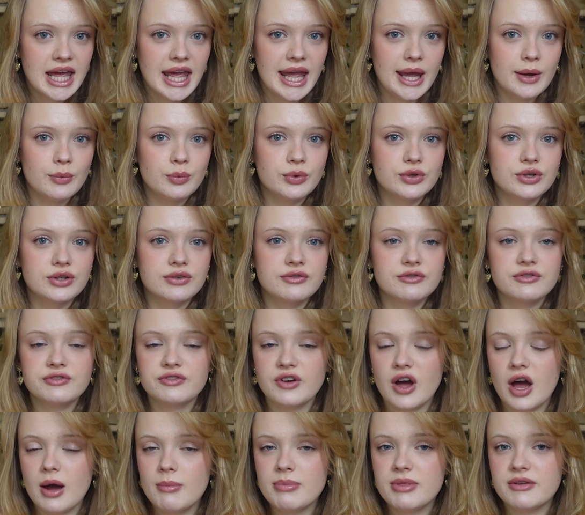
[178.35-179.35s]
it would
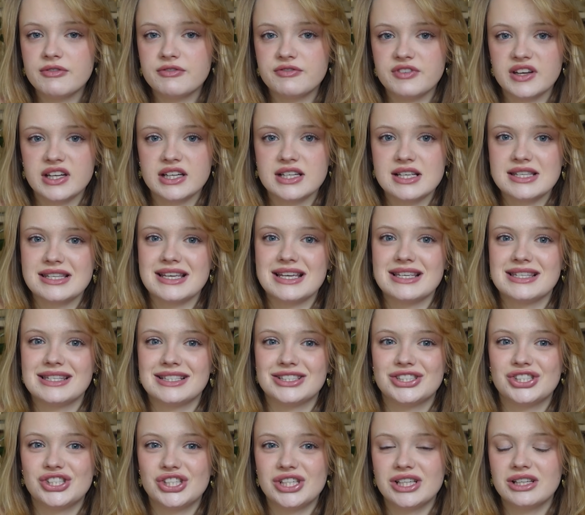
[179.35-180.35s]
confirm that Venus is a
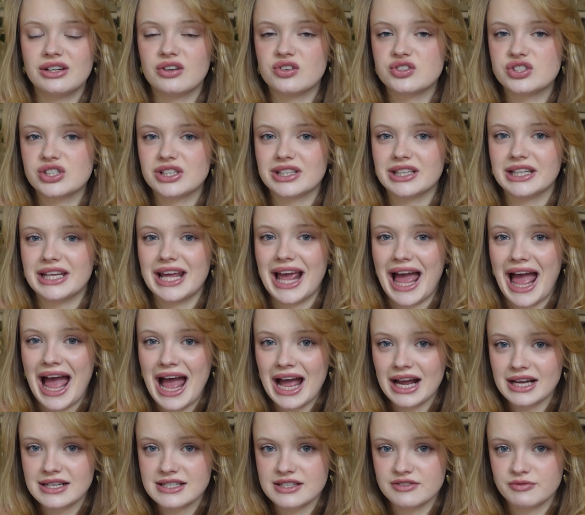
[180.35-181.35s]
geologically
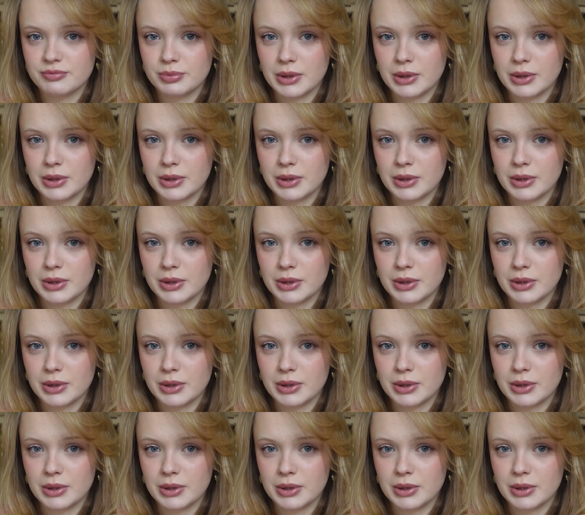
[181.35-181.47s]
active